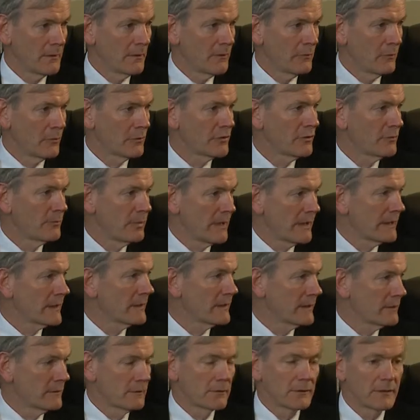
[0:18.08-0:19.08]
what could
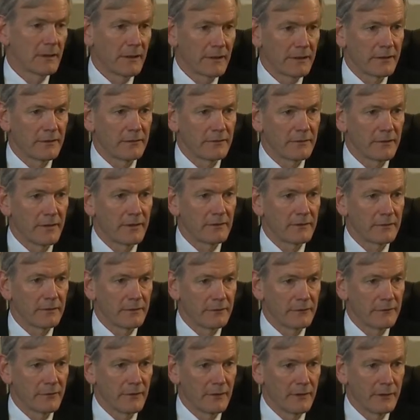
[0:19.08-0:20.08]
banking look like in 10
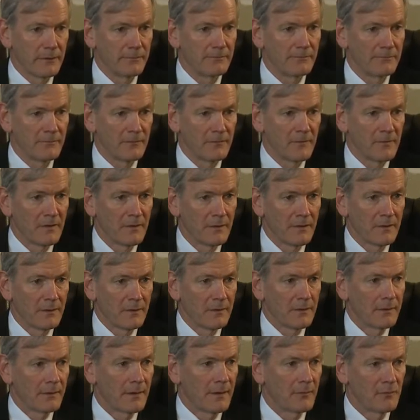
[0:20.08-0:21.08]
years' time?
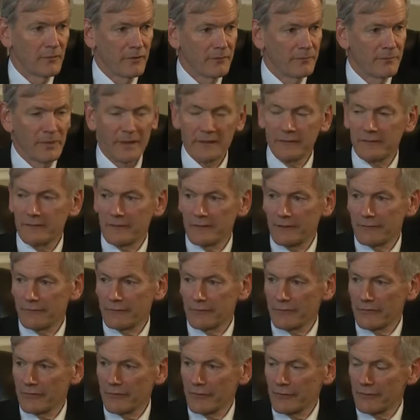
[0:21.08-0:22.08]
And we're painting
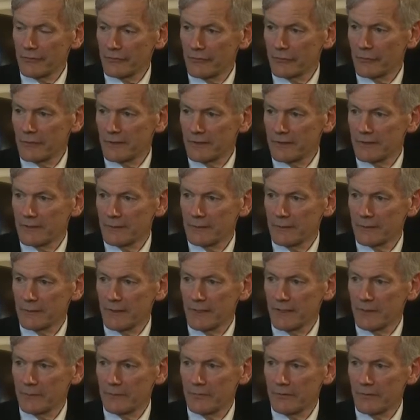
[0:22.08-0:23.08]
different scenarios for what it could look
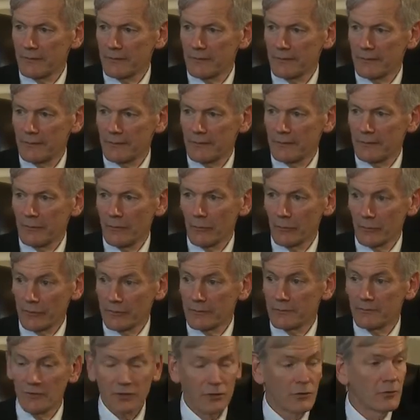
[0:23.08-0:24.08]
like, but all of
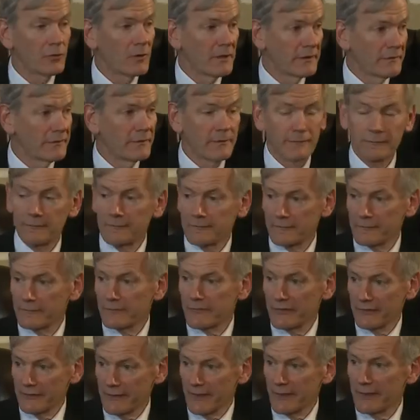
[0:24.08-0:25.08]
them look quite different from
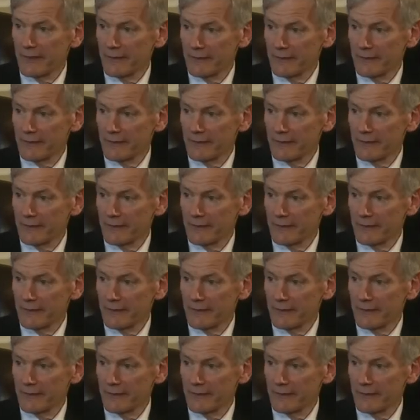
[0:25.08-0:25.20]
today.